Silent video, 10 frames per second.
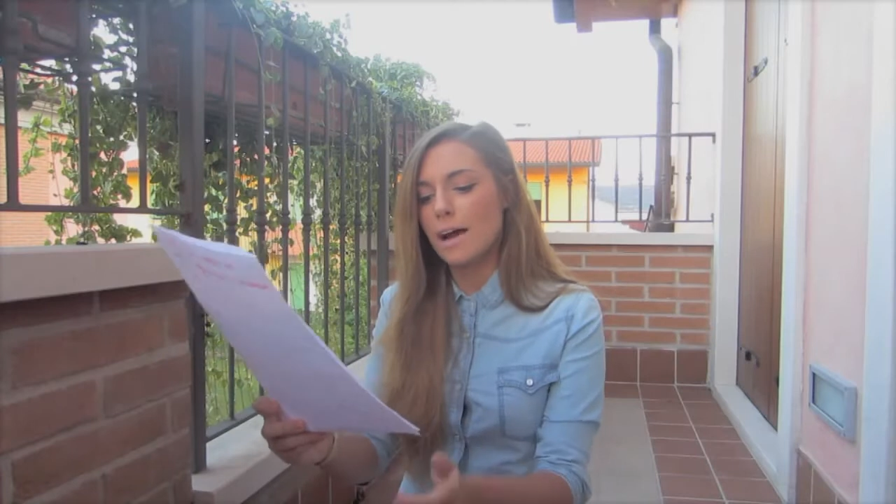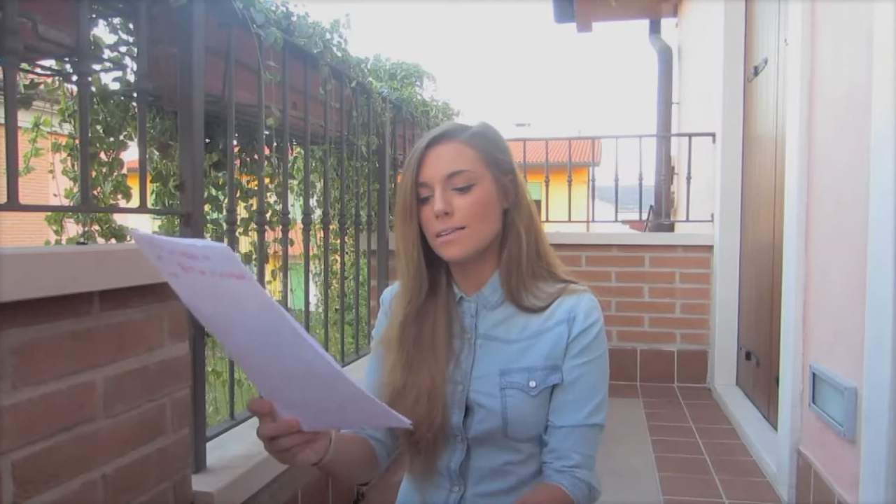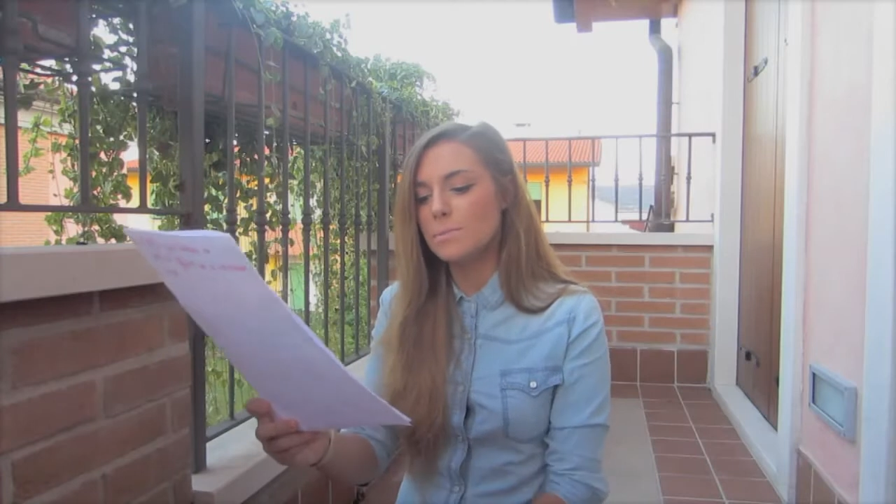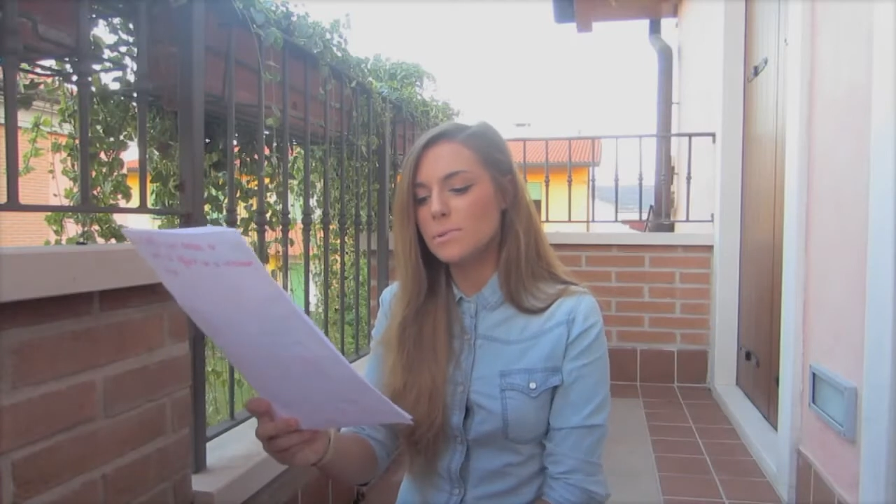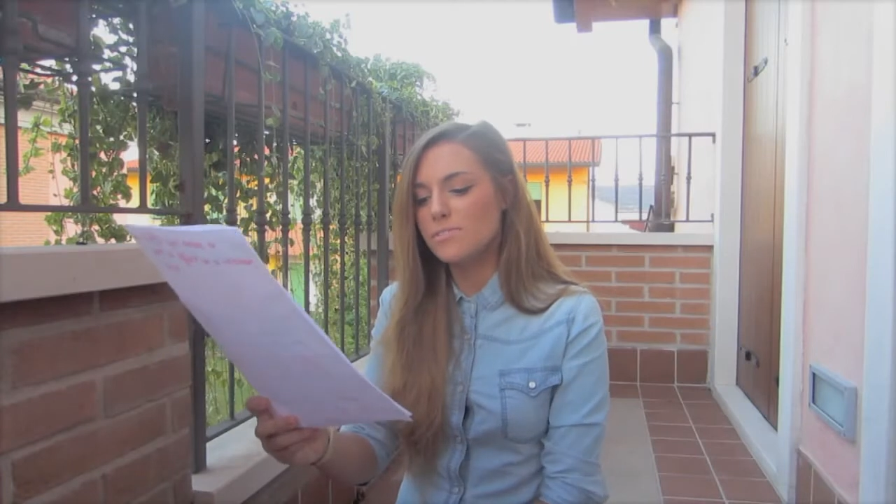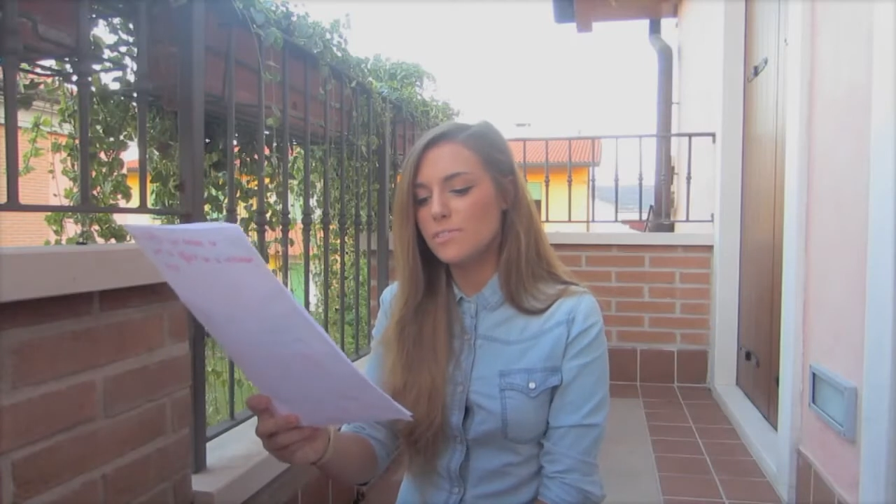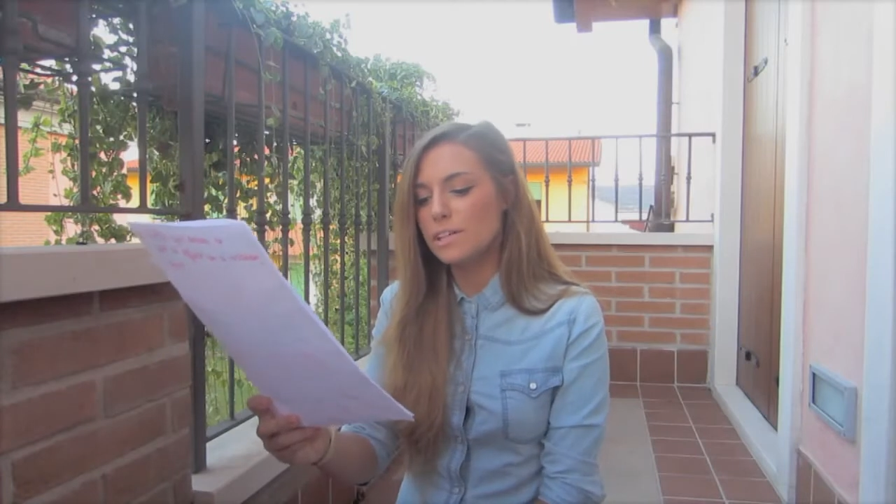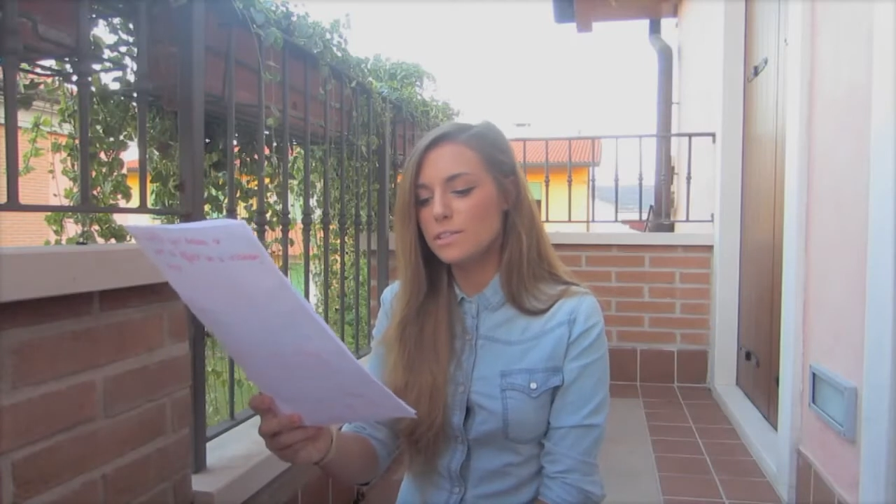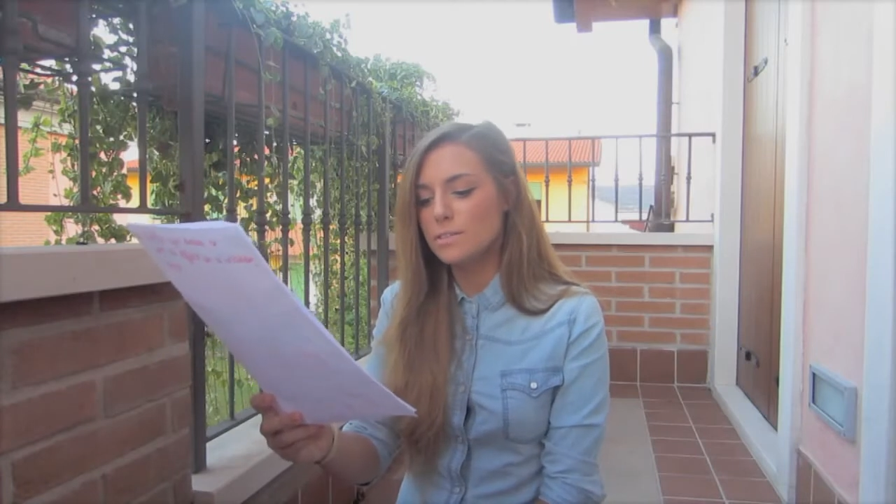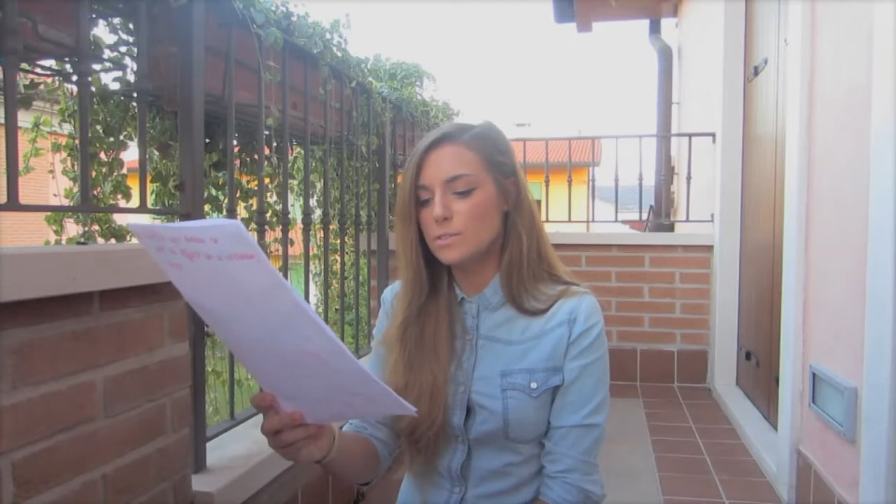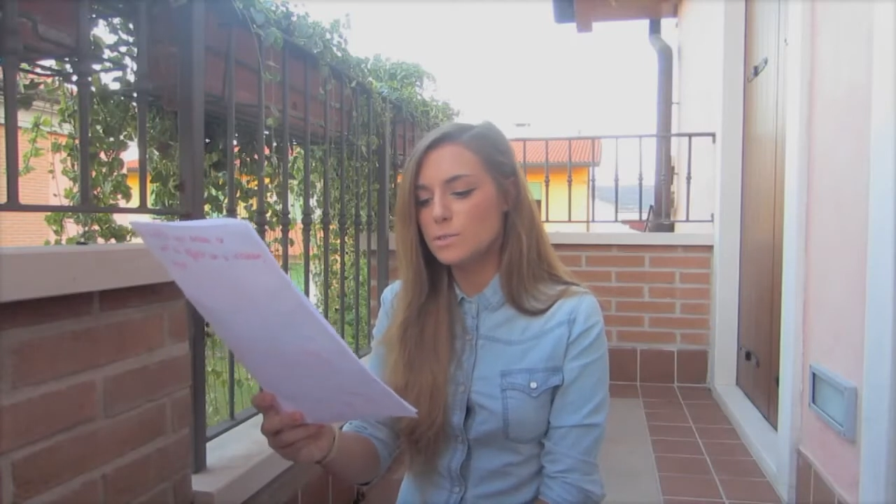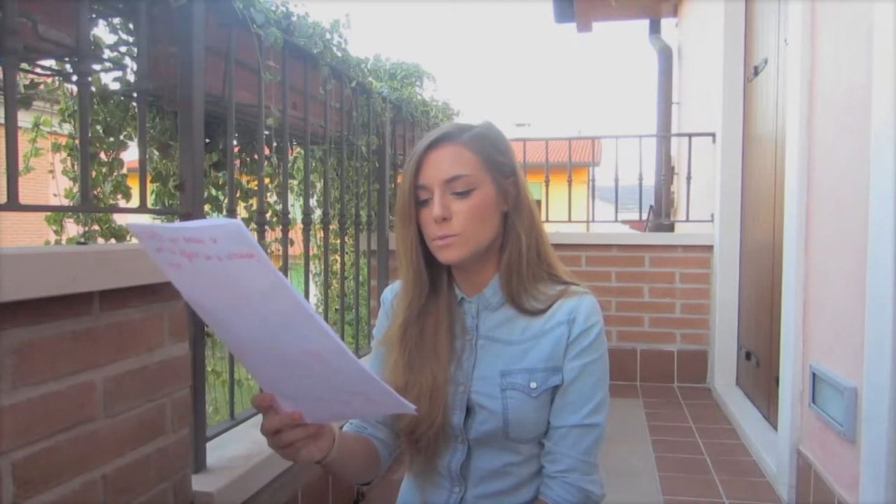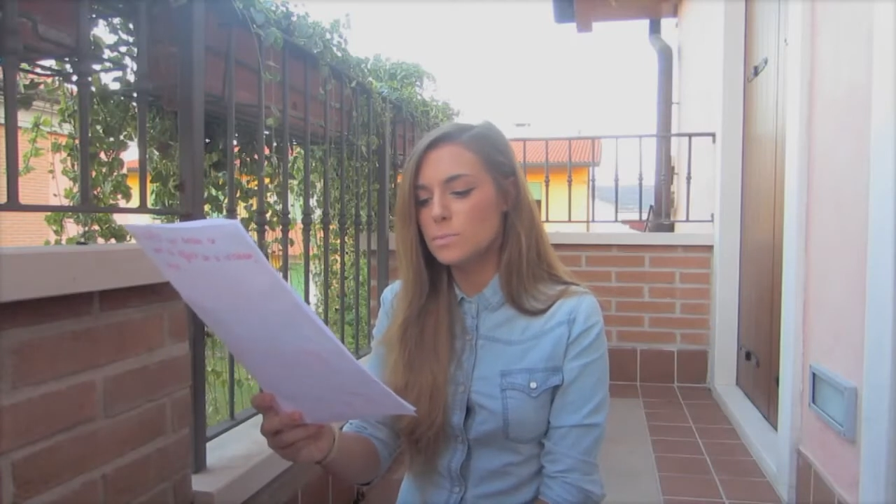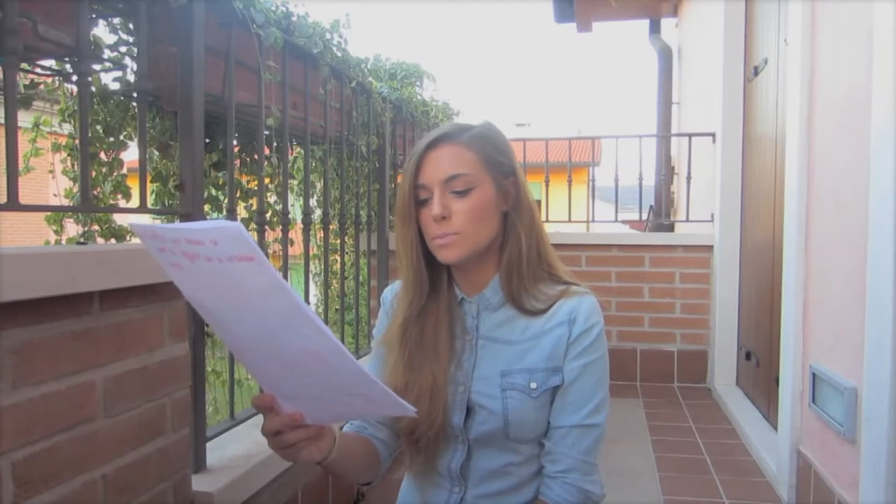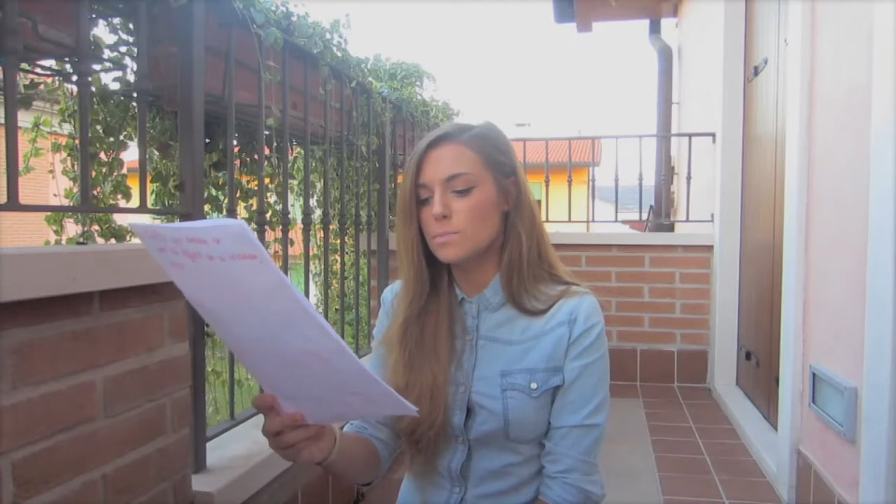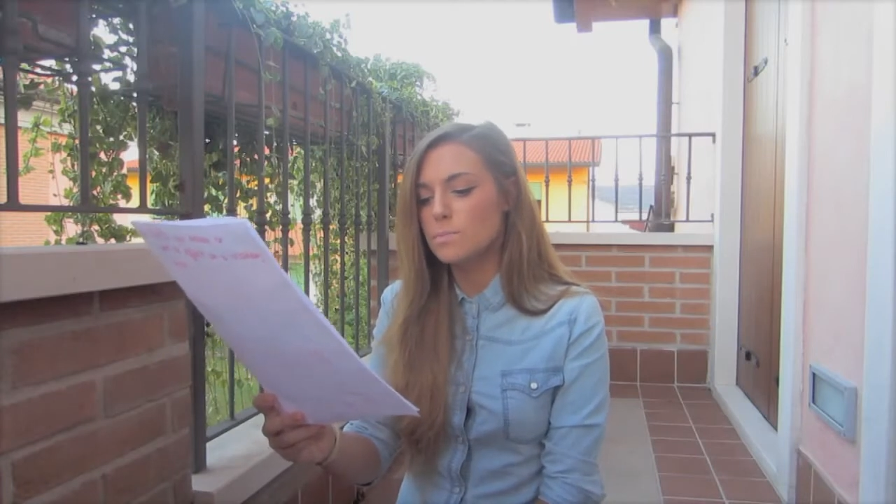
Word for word: rather prefer to